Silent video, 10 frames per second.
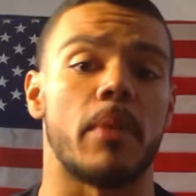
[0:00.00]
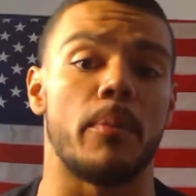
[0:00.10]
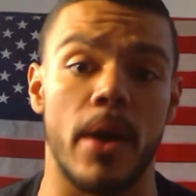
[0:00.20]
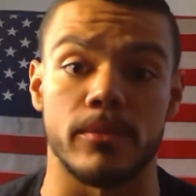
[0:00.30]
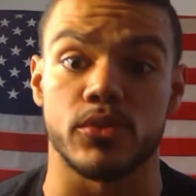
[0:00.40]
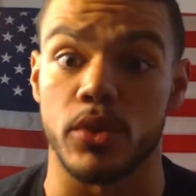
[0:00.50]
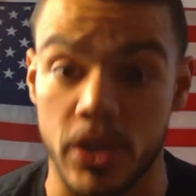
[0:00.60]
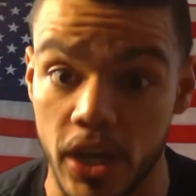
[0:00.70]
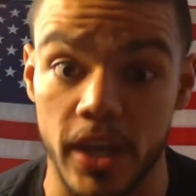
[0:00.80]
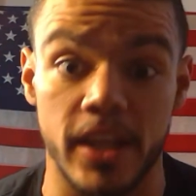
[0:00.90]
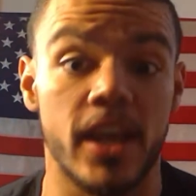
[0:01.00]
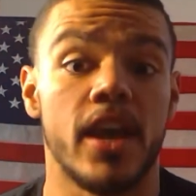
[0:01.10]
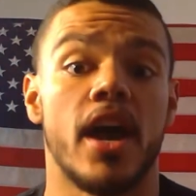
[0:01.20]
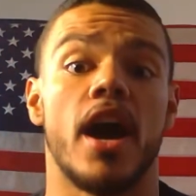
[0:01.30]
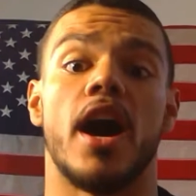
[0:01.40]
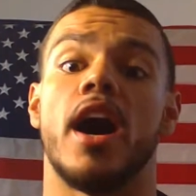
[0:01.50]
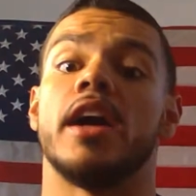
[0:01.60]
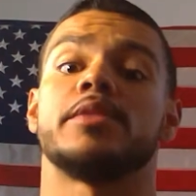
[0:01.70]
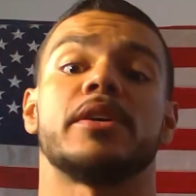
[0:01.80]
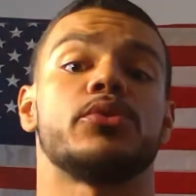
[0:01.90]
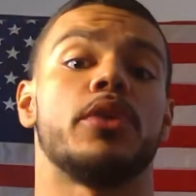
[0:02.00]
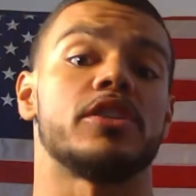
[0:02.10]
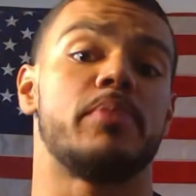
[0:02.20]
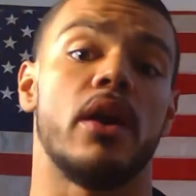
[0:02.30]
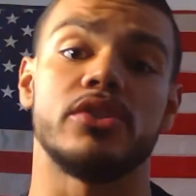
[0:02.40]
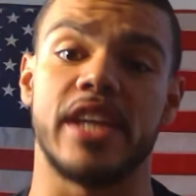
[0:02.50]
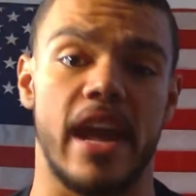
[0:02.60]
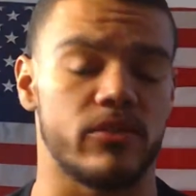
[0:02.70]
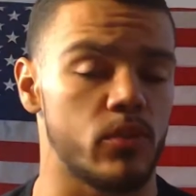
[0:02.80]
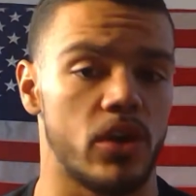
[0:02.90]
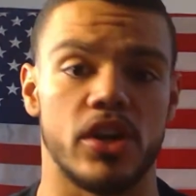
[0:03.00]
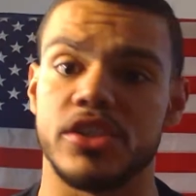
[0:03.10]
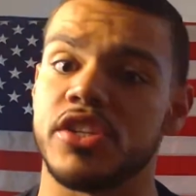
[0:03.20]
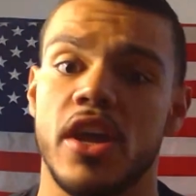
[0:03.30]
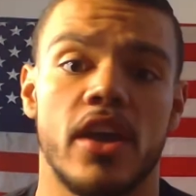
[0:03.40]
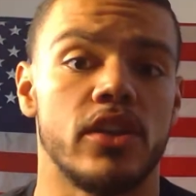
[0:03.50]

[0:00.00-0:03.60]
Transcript: My pumps were good, especially when I was posing afterwards.